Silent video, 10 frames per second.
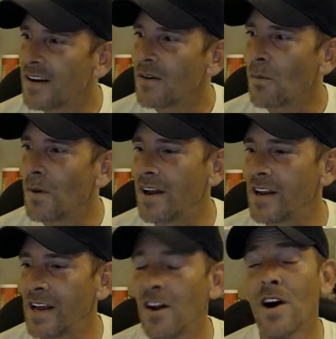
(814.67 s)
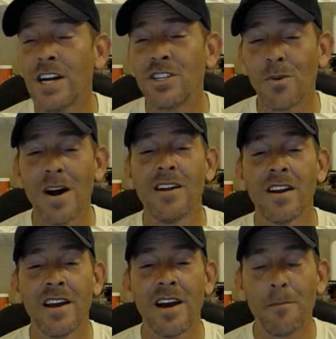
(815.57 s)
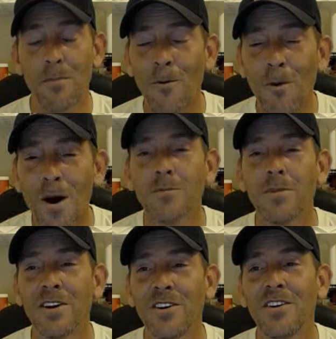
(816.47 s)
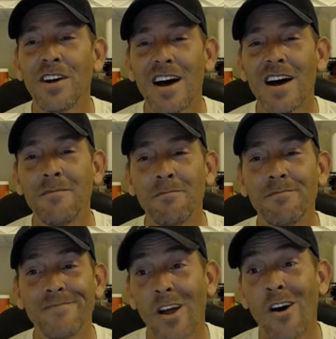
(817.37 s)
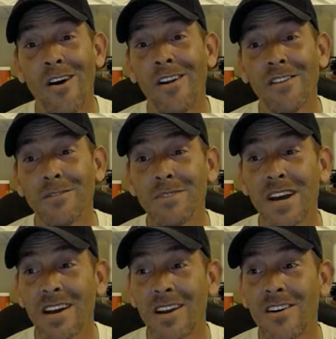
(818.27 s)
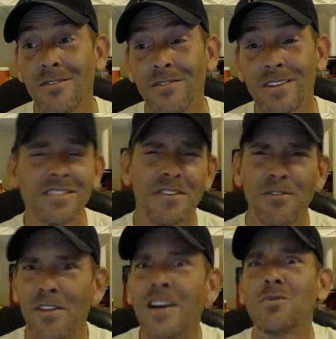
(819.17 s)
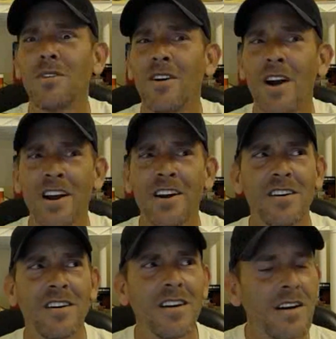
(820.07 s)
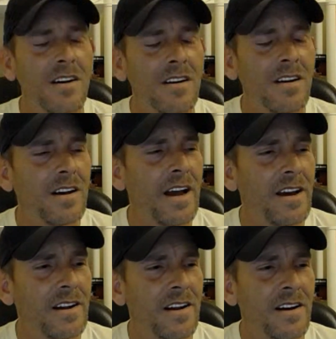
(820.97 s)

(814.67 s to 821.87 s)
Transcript: when in all actuality, I probably could have gotten all of them taken off, except for this one right here. And